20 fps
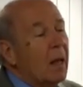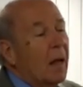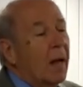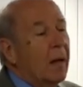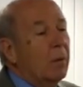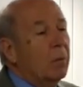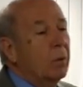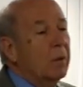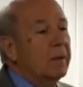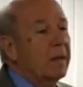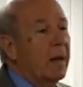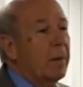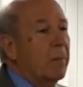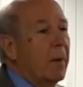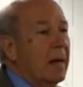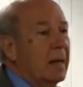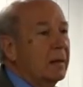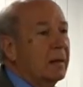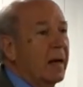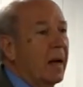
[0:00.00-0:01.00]
And when they
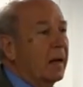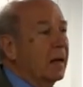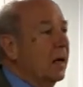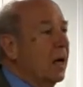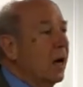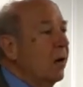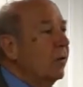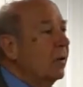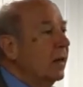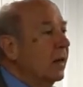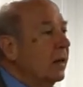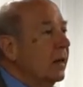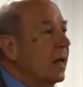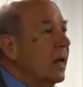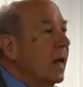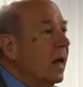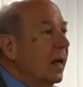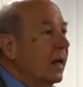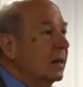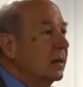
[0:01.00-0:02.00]
make that covenant,
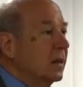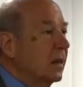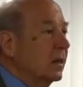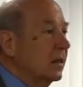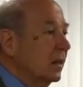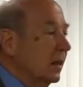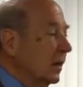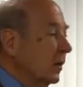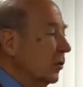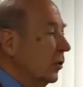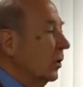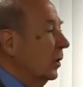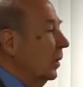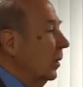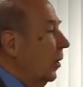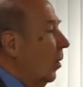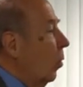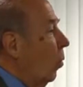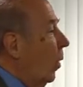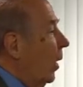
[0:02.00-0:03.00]
it says things are going to
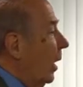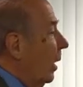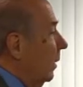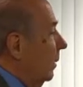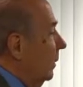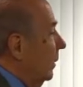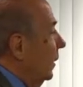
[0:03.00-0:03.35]
go well